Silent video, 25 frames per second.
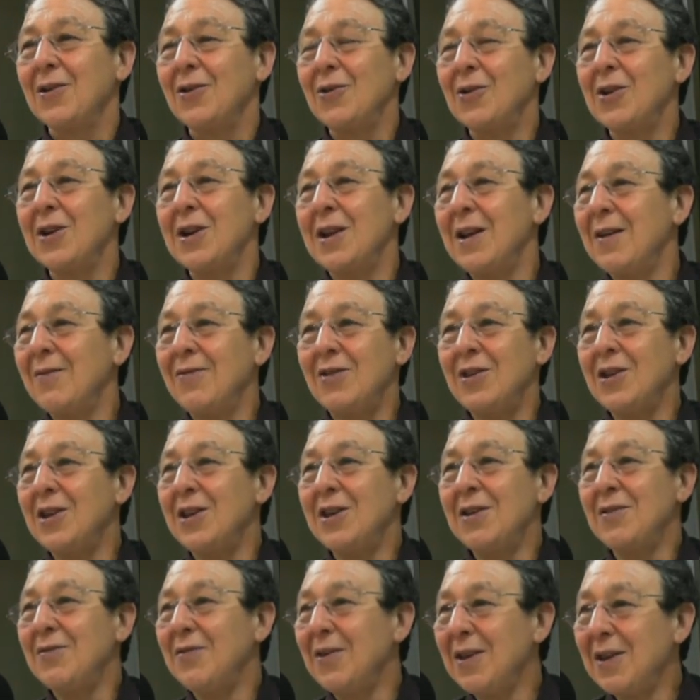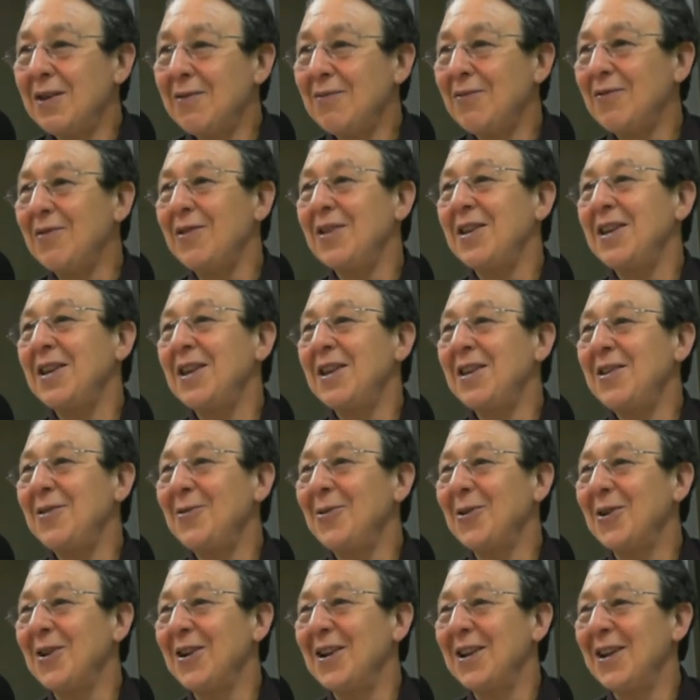you can have the EFF there.
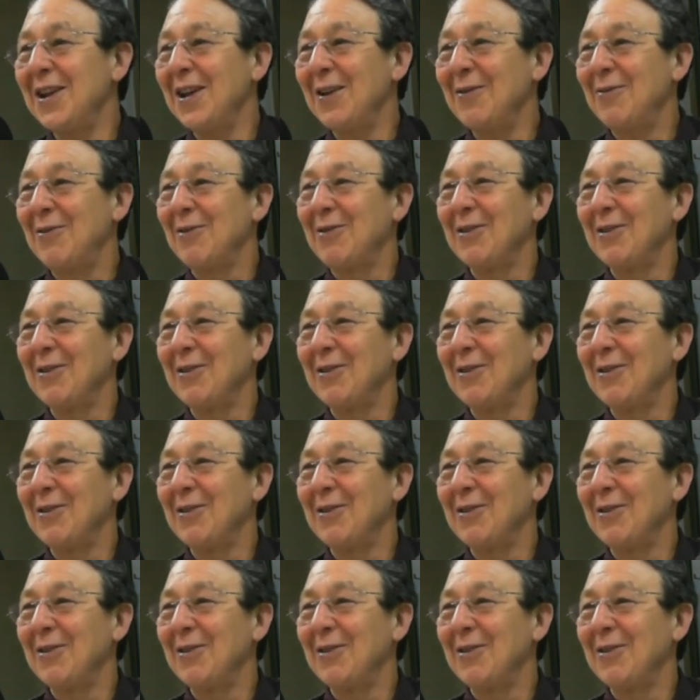You can have...